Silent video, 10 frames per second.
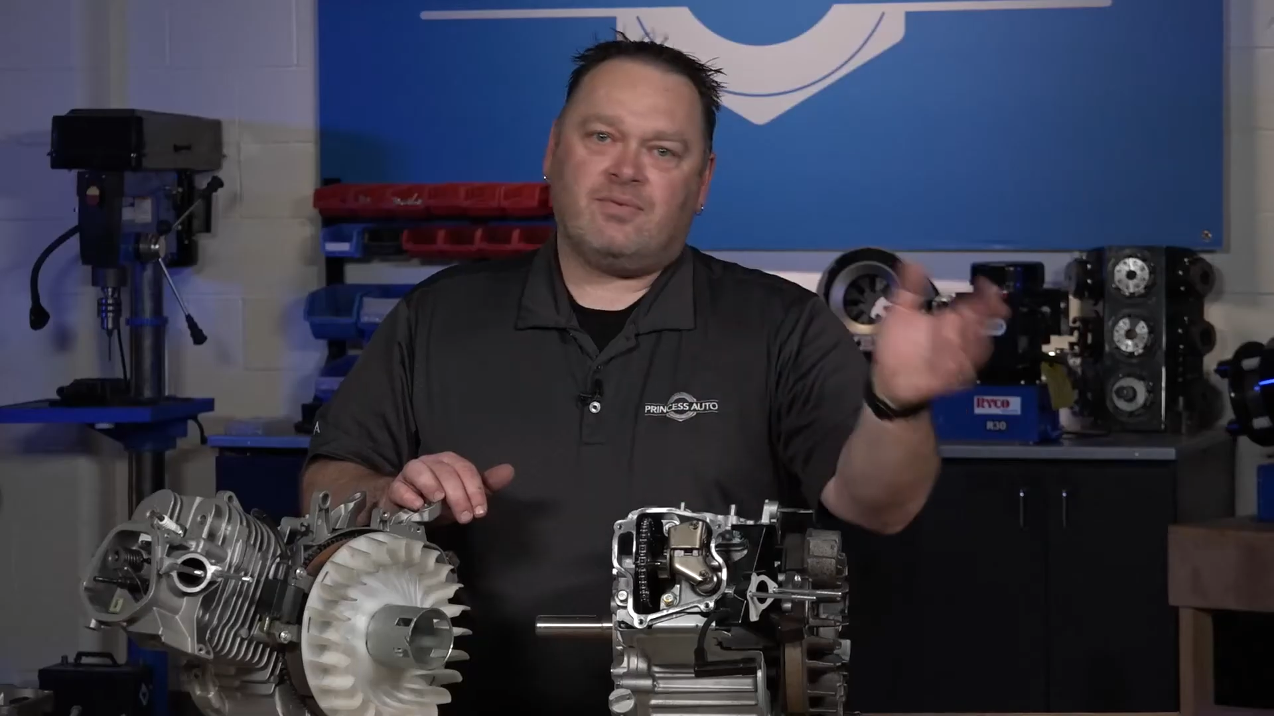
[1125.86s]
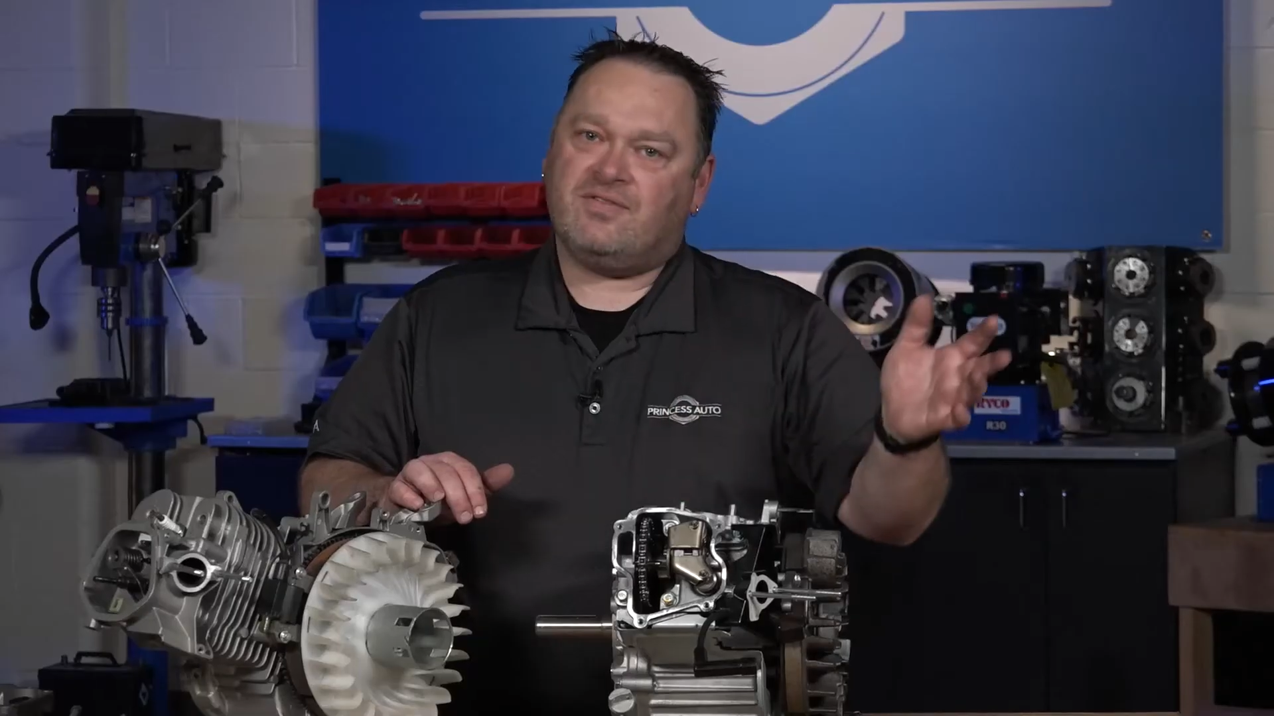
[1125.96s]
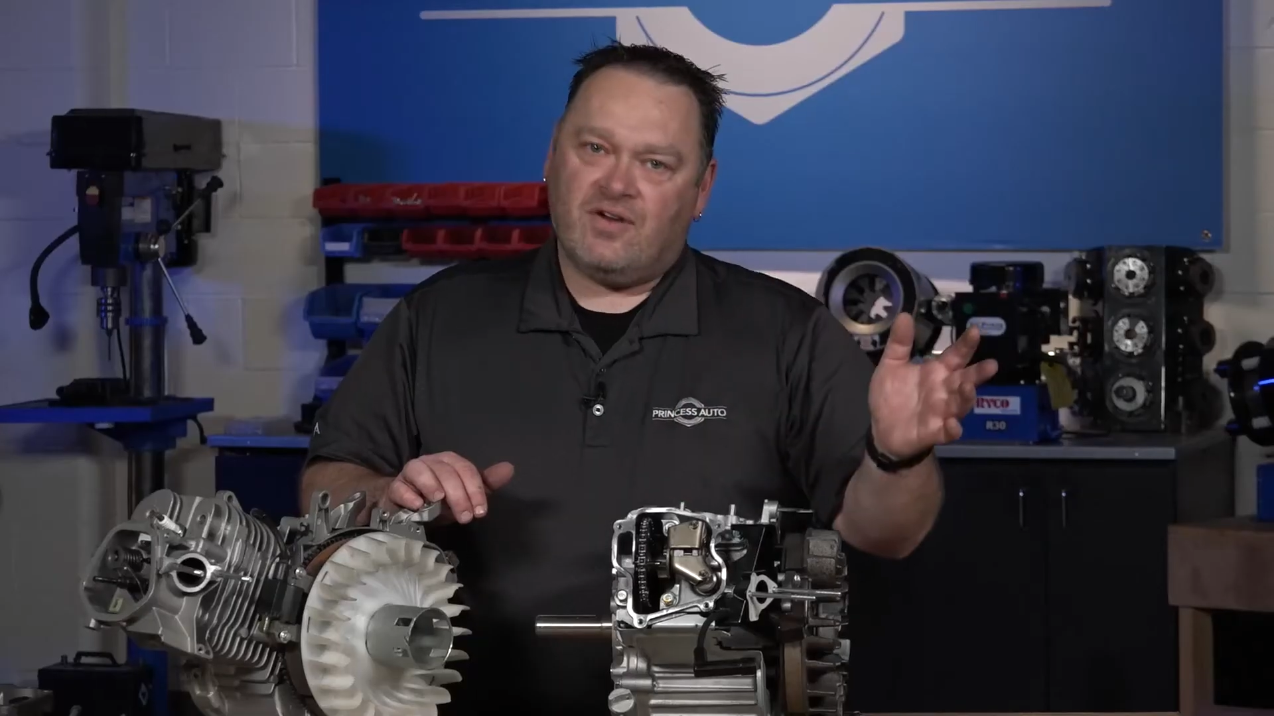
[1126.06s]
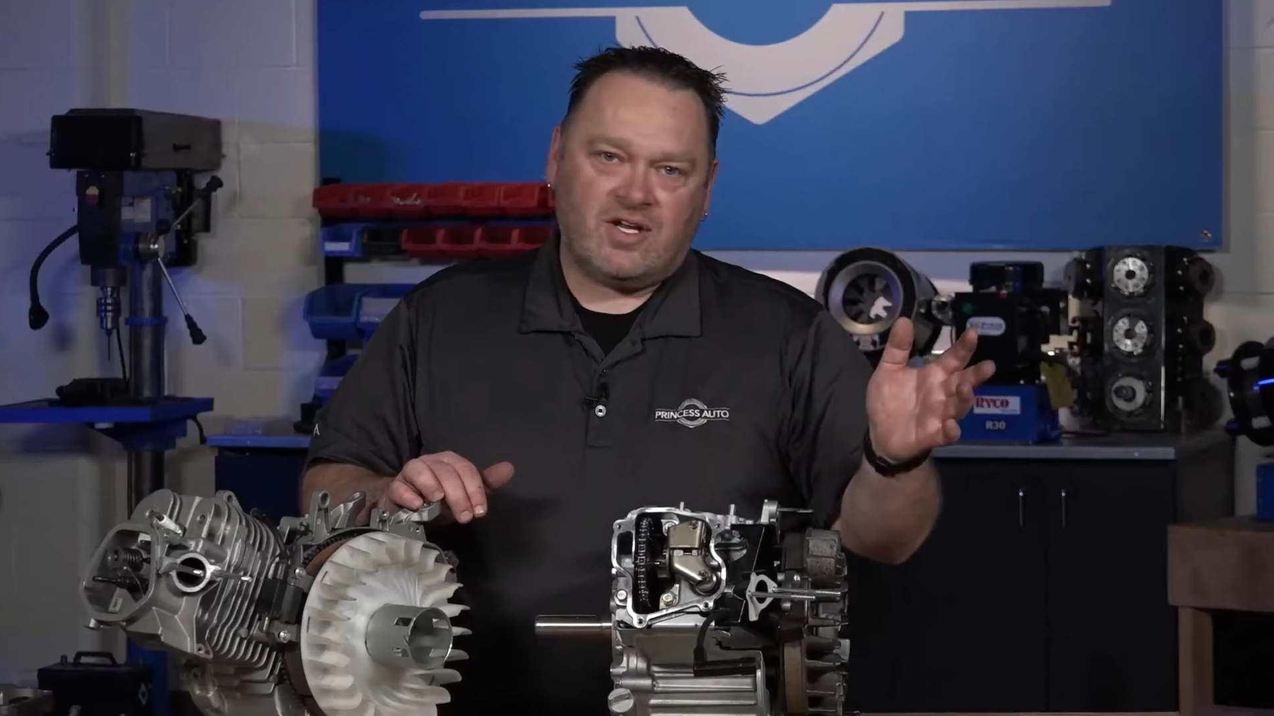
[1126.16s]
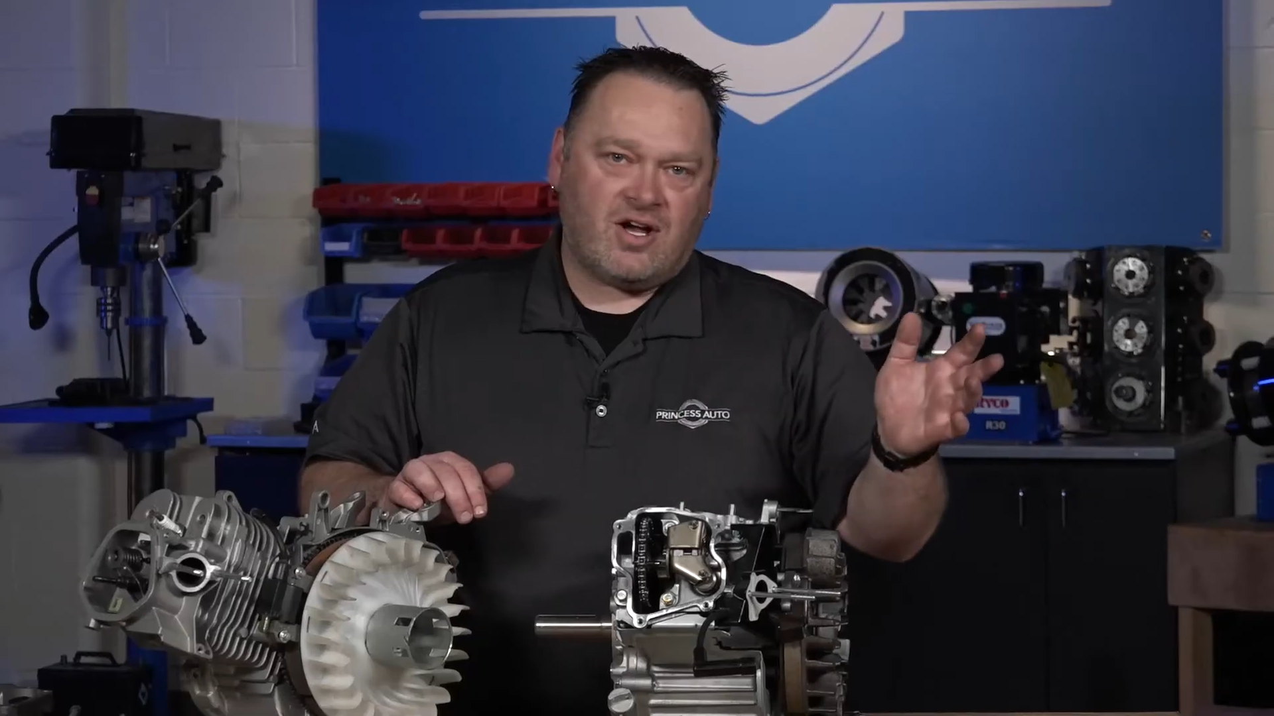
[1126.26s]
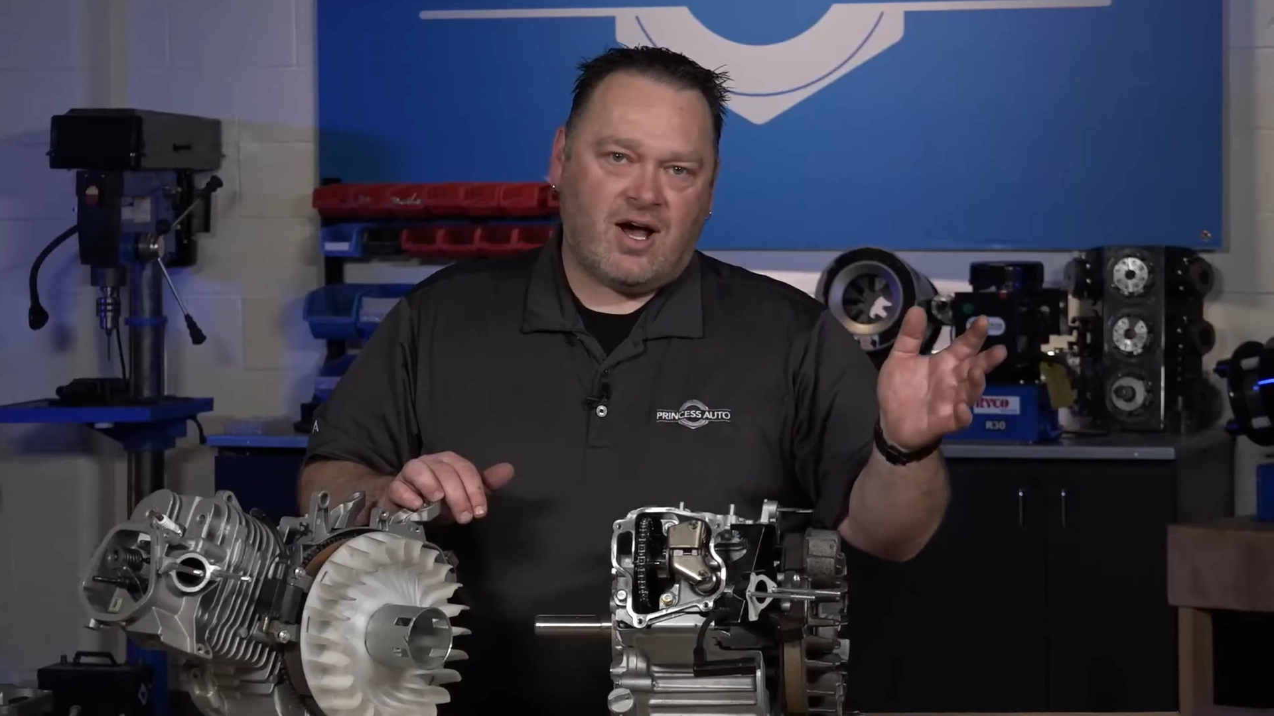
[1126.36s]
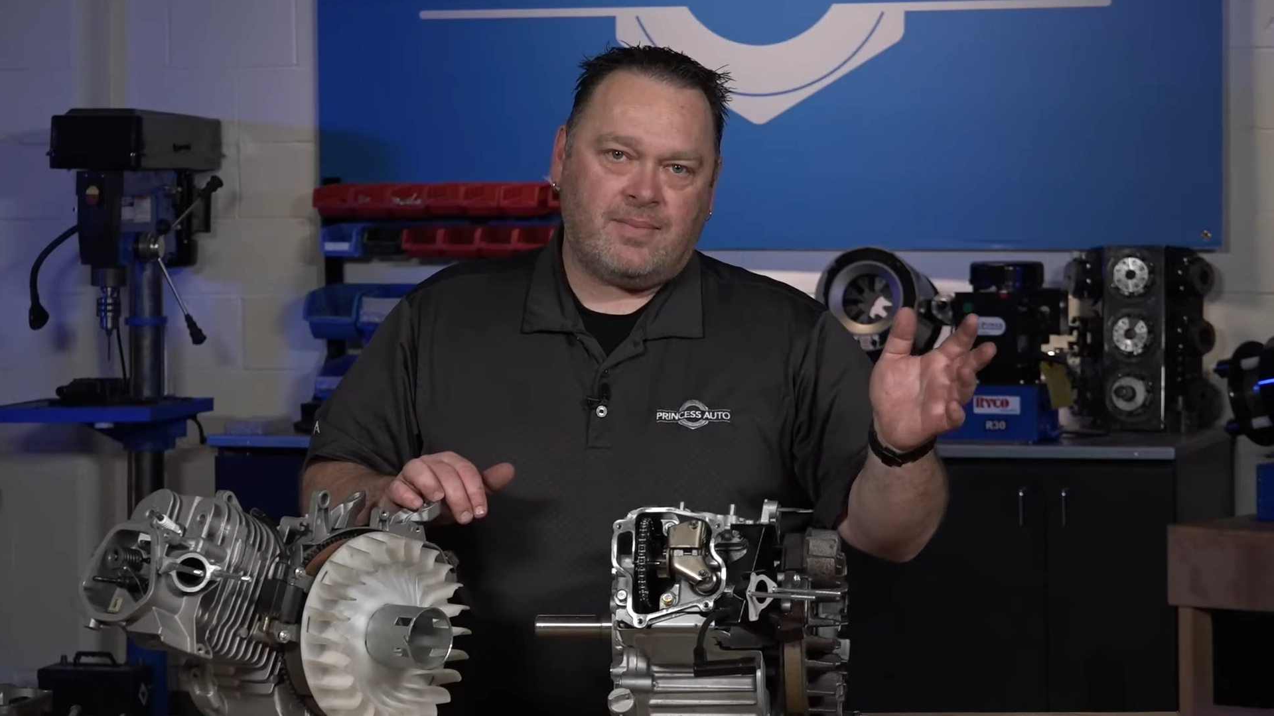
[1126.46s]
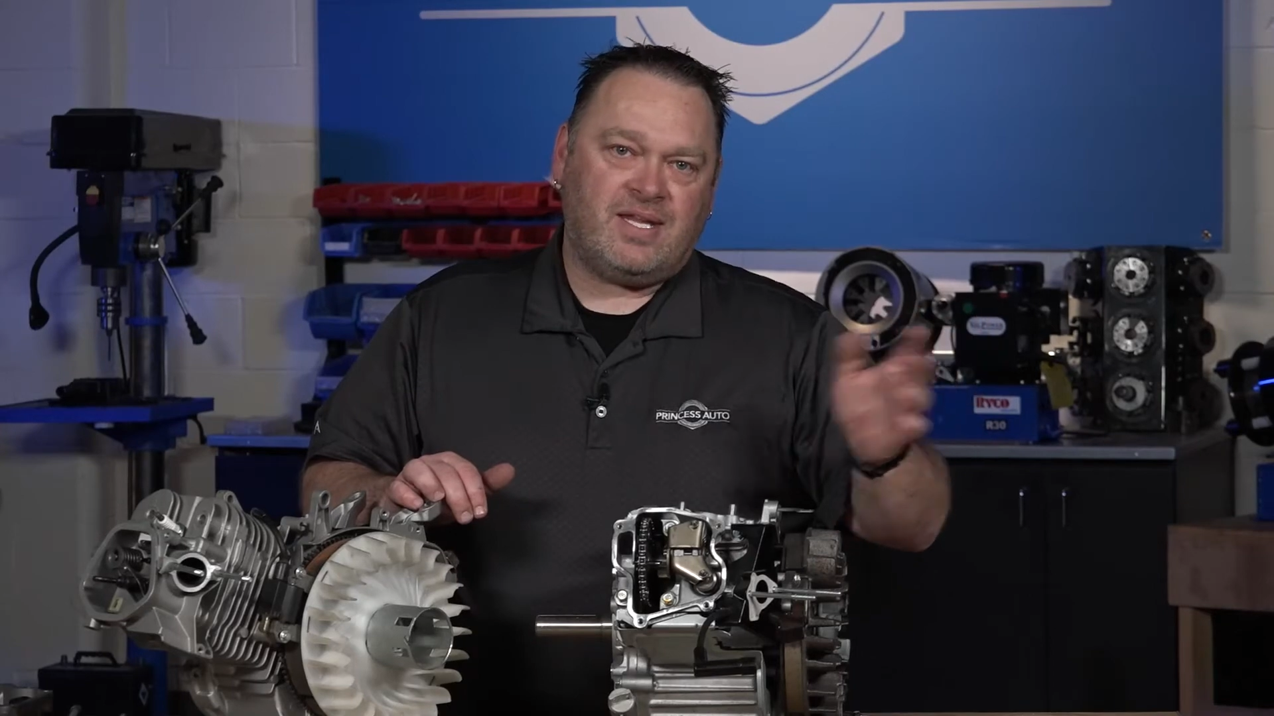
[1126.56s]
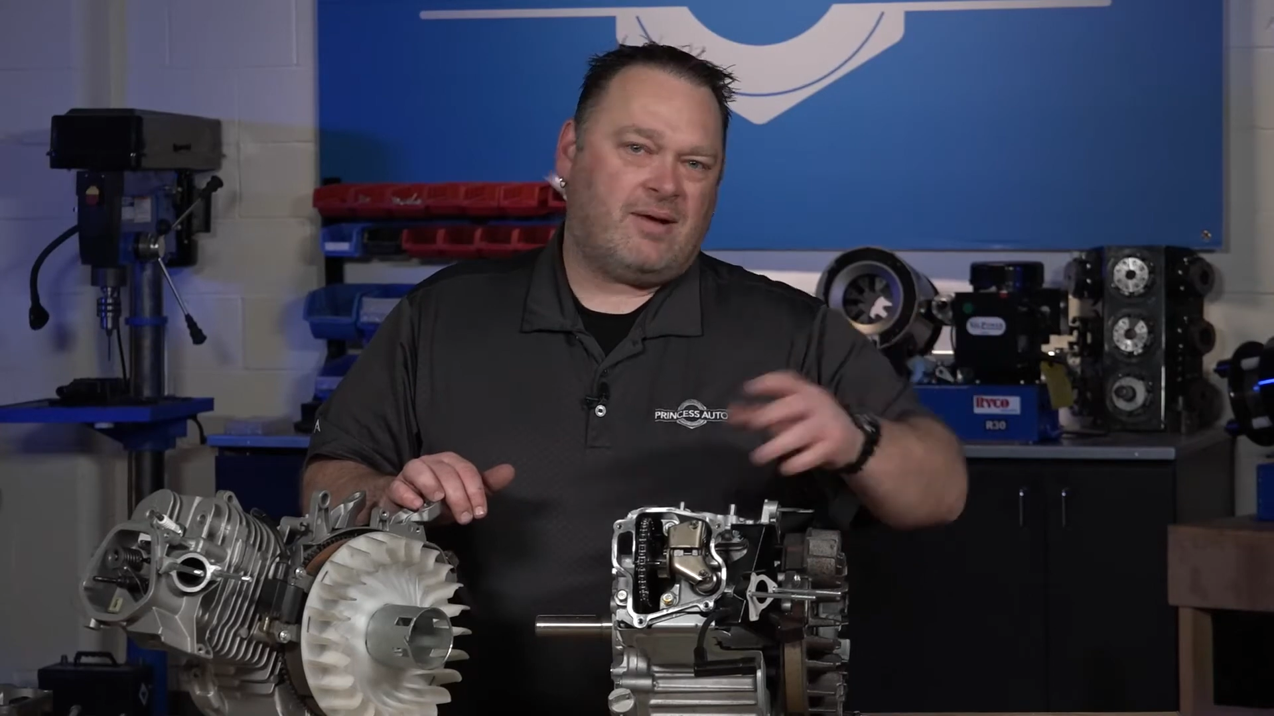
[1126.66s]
was very common.